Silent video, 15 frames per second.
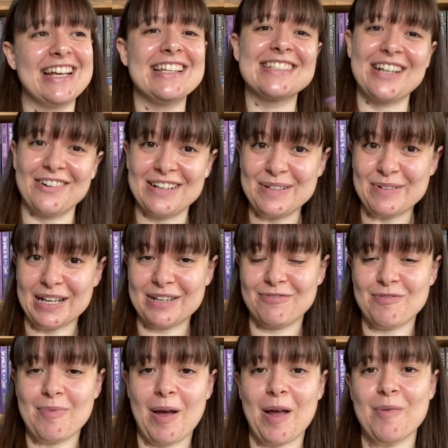He's currently working
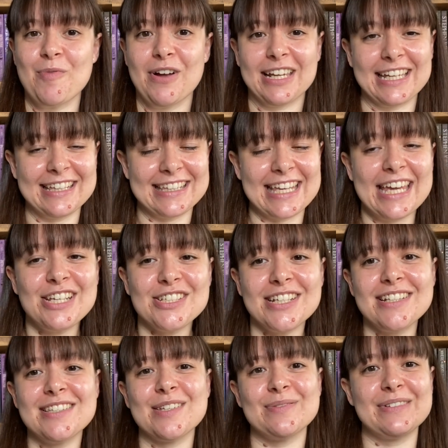from home, working in the
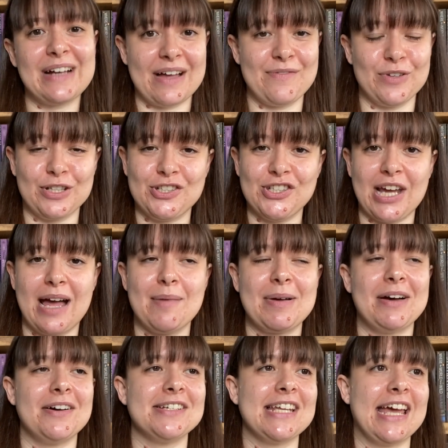kitchen, so we'll have a good chat
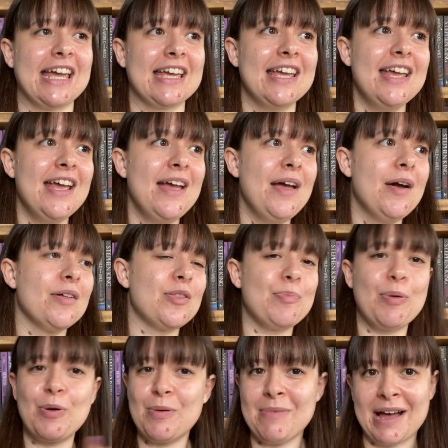about our day. The
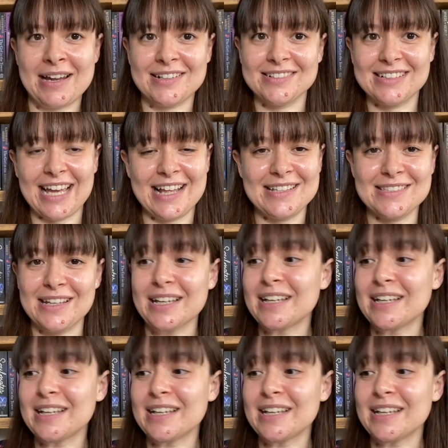poor man gets